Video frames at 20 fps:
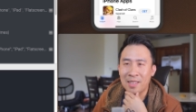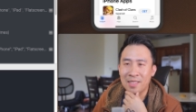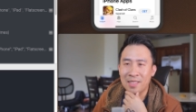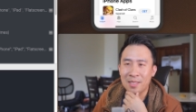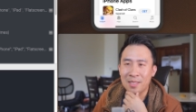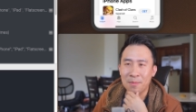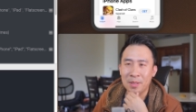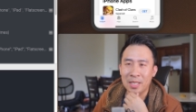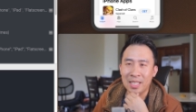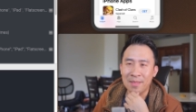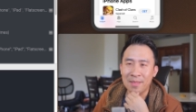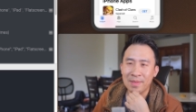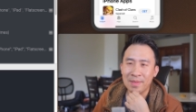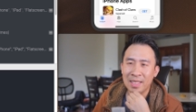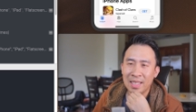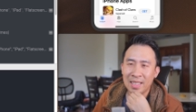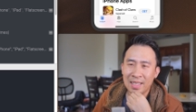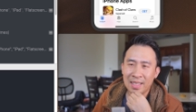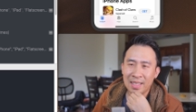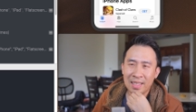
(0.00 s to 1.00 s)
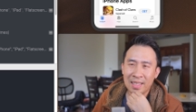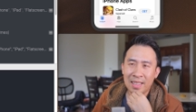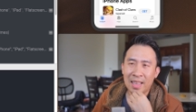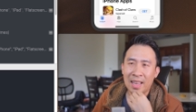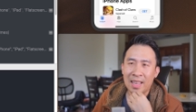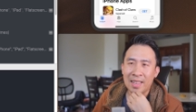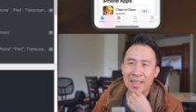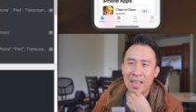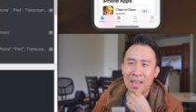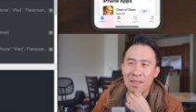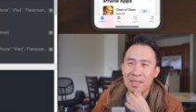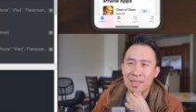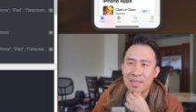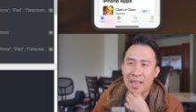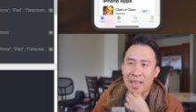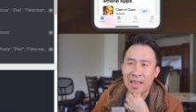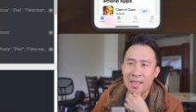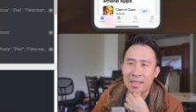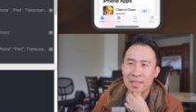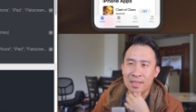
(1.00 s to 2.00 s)
better to me. And now this
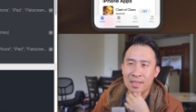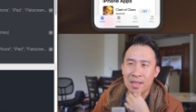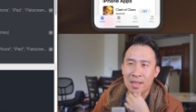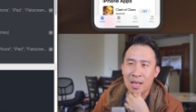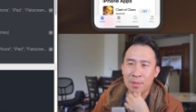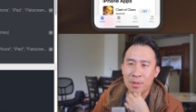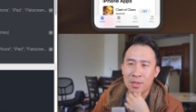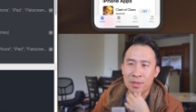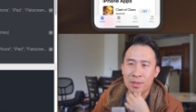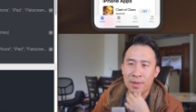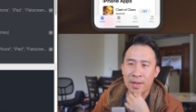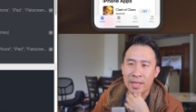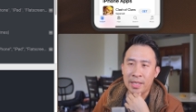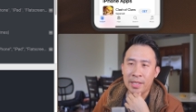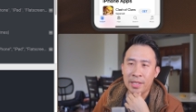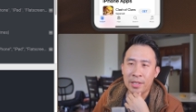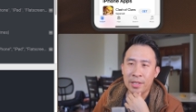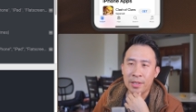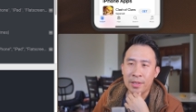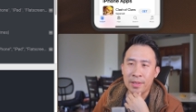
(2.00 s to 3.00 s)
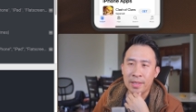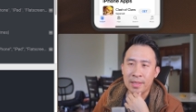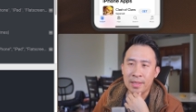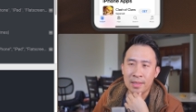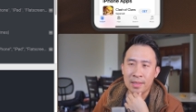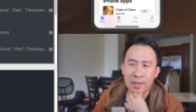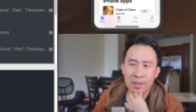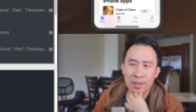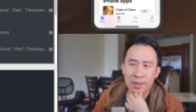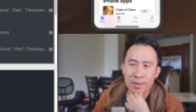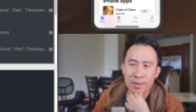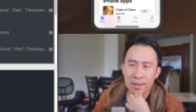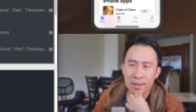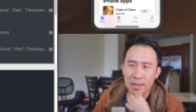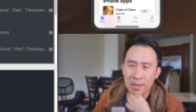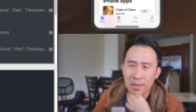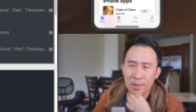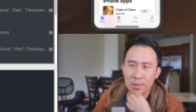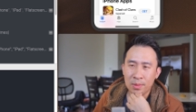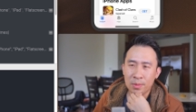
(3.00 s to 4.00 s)
guy is an option right here. So
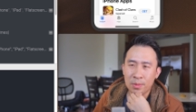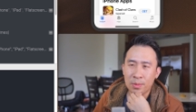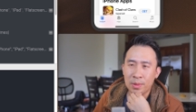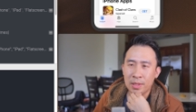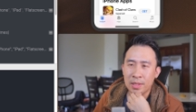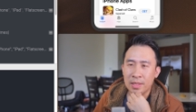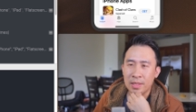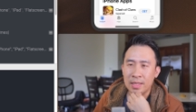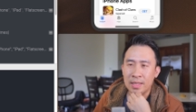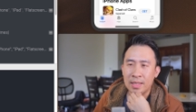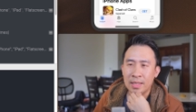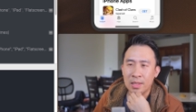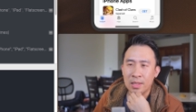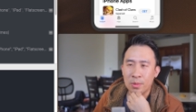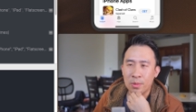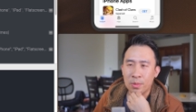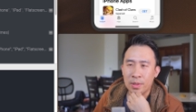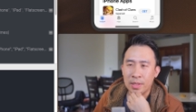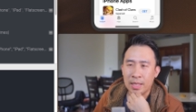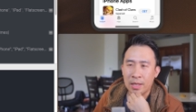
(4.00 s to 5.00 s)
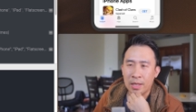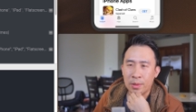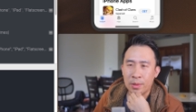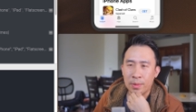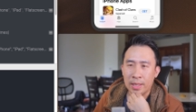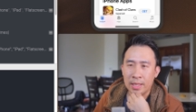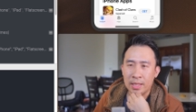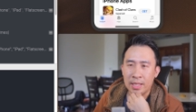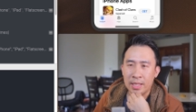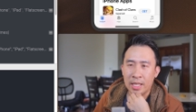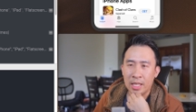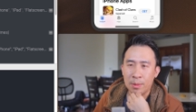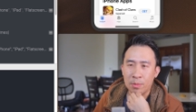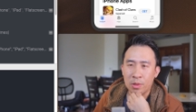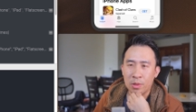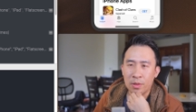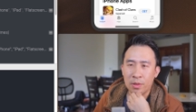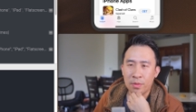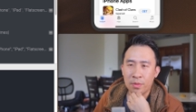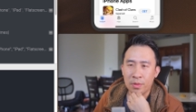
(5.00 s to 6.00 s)
this really doesn't work out correctly
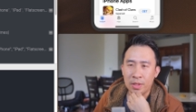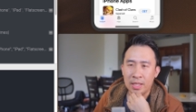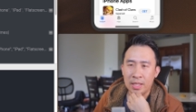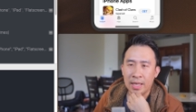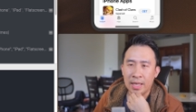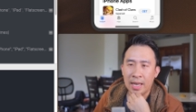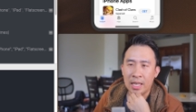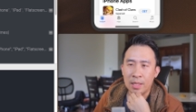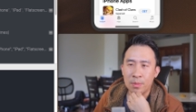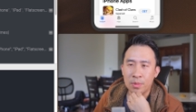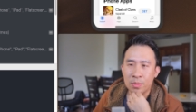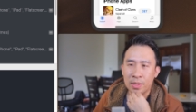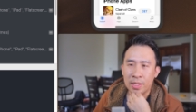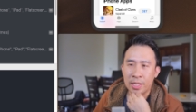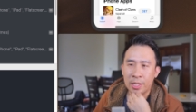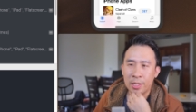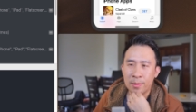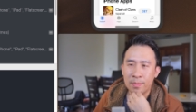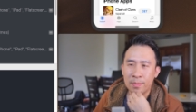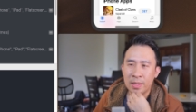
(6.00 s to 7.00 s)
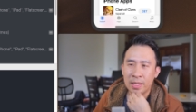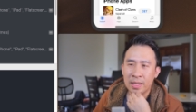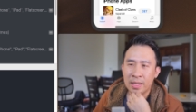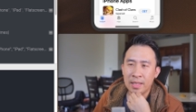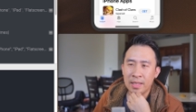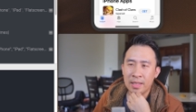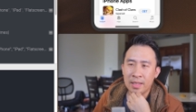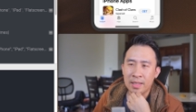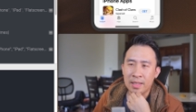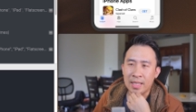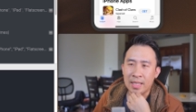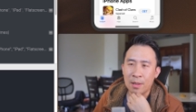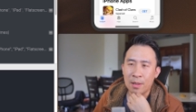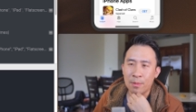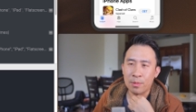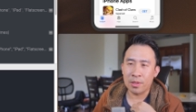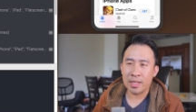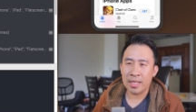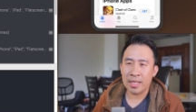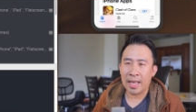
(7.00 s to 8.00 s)
anymore for the items right here. You
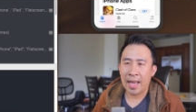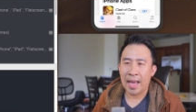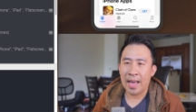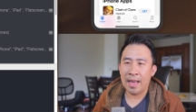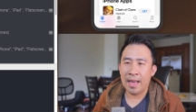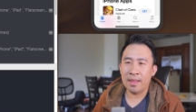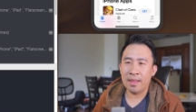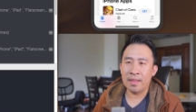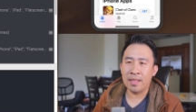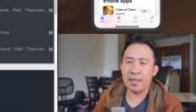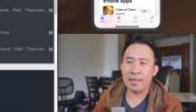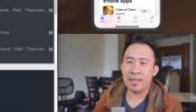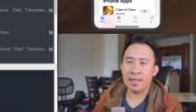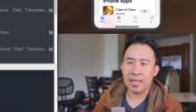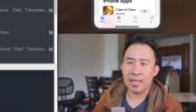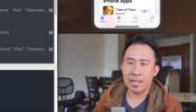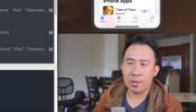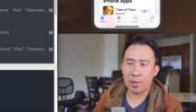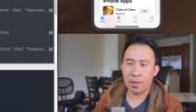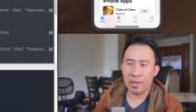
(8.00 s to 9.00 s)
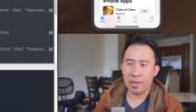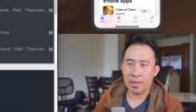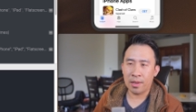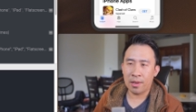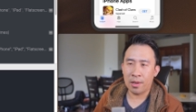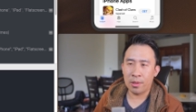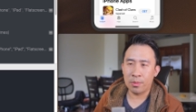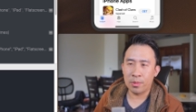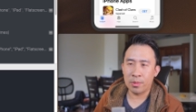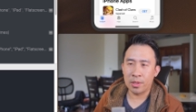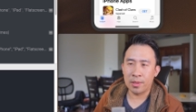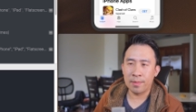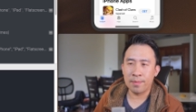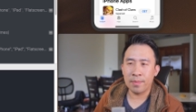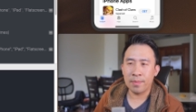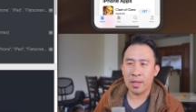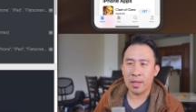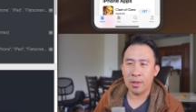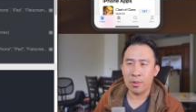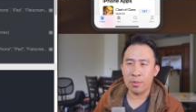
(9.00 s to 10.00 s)
can't really add these electronic
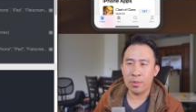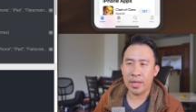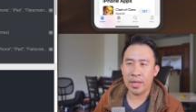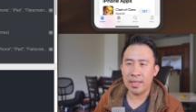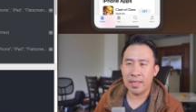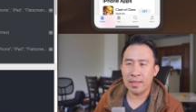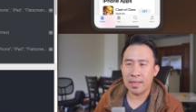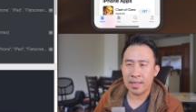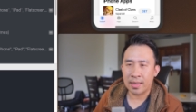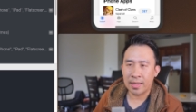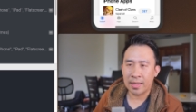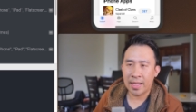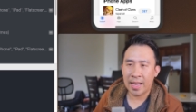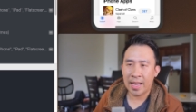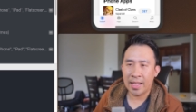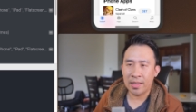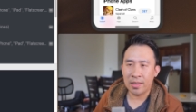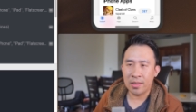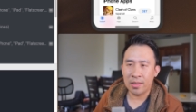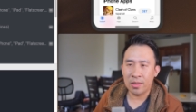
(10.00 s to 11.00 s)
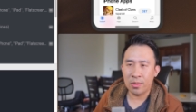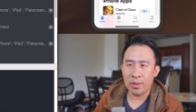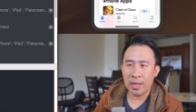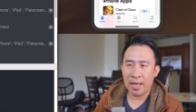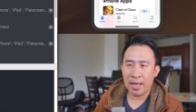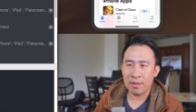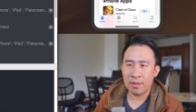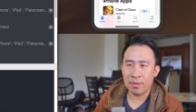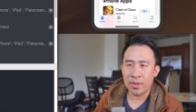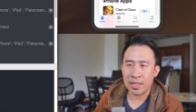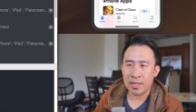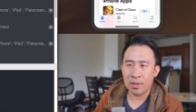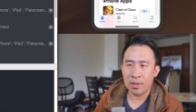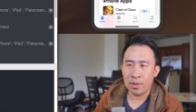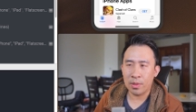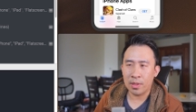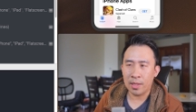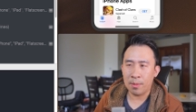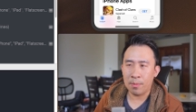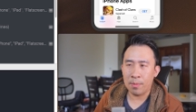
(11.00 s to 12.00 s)
hardware arrays like that. You have to fix it
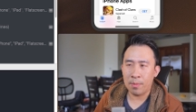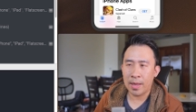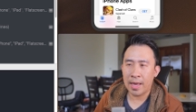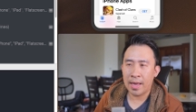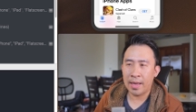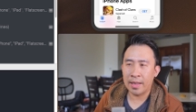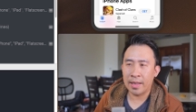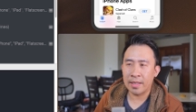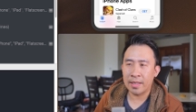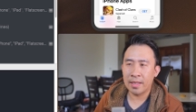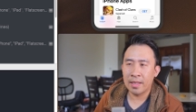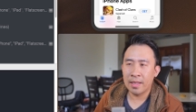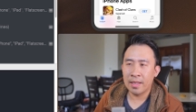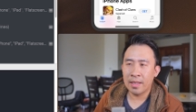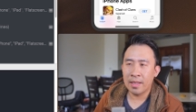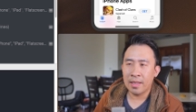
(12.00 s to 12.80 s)
with a bang,